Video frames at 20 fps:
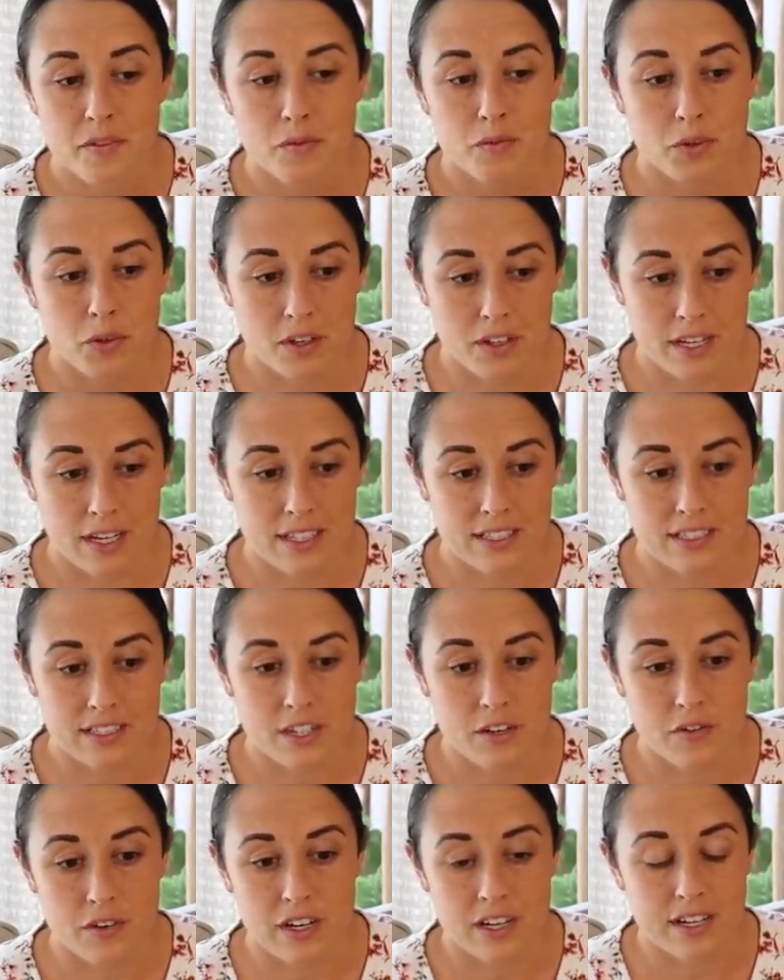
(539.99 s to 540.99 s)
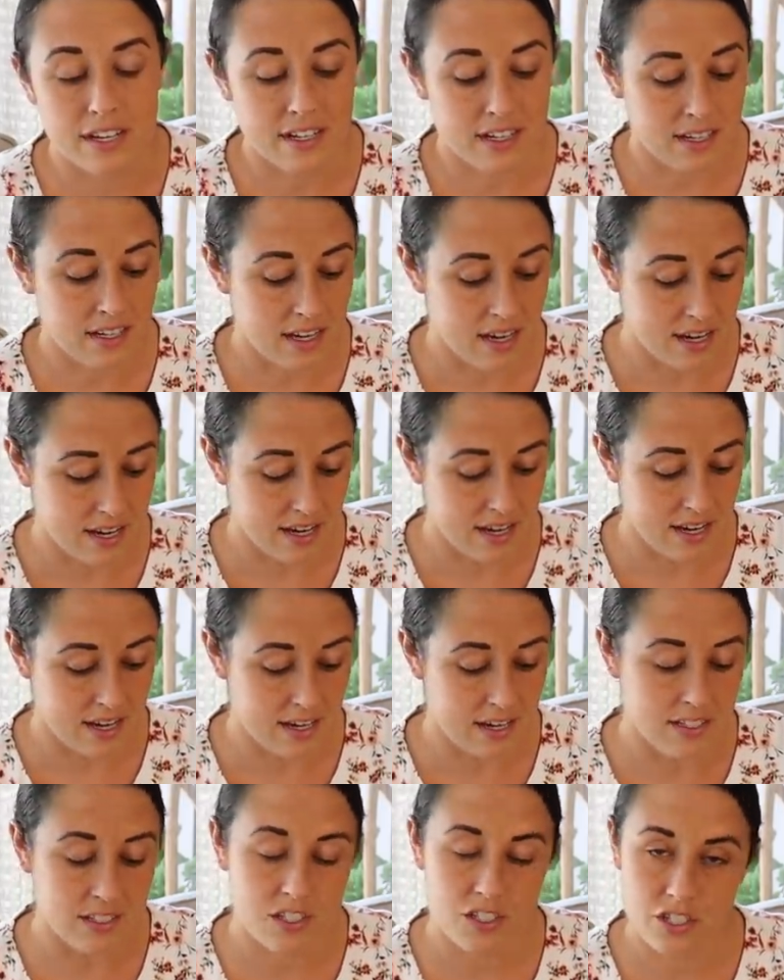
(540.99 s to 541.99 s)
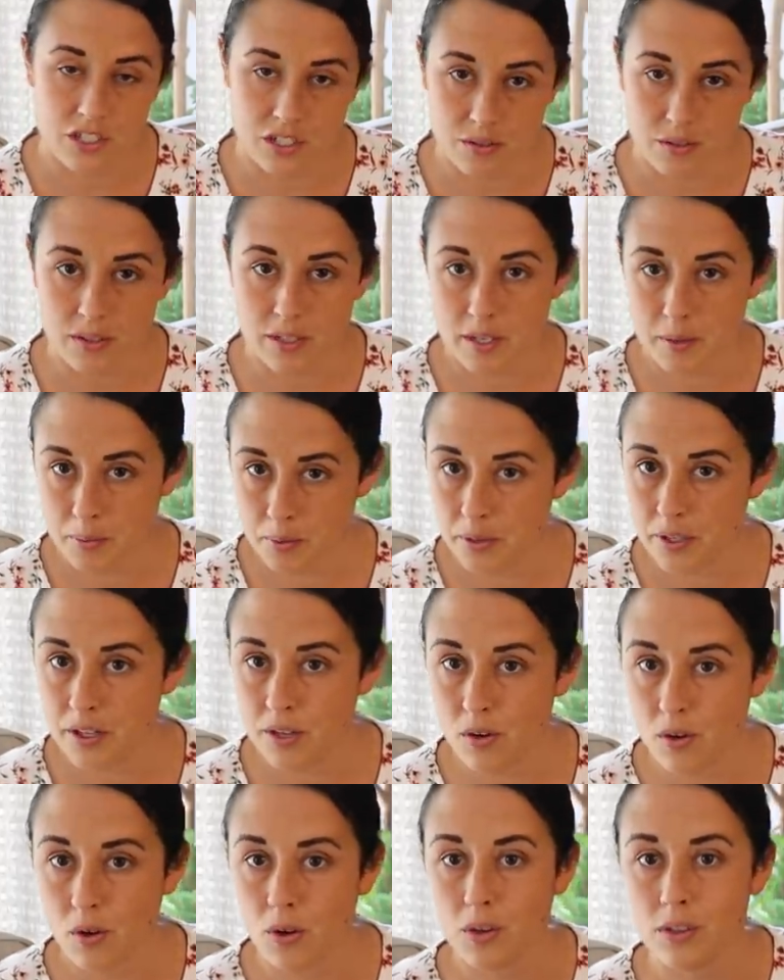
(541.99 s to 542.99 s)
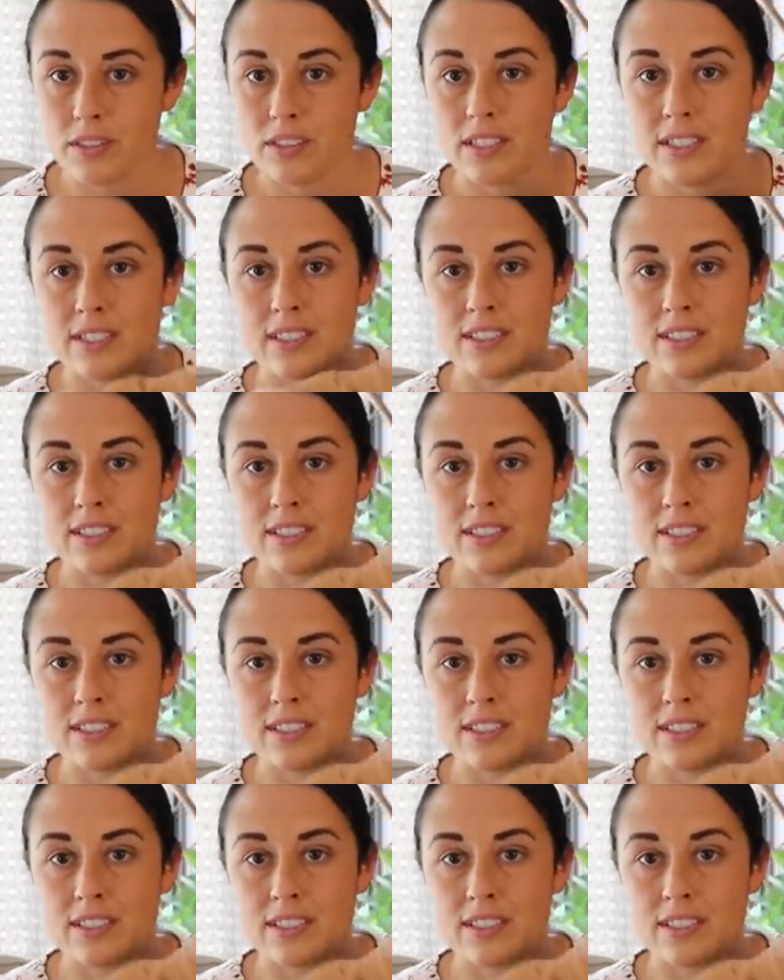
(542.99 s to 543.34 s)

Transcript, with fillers: for Thanksgiving, and it's generally pretty cold.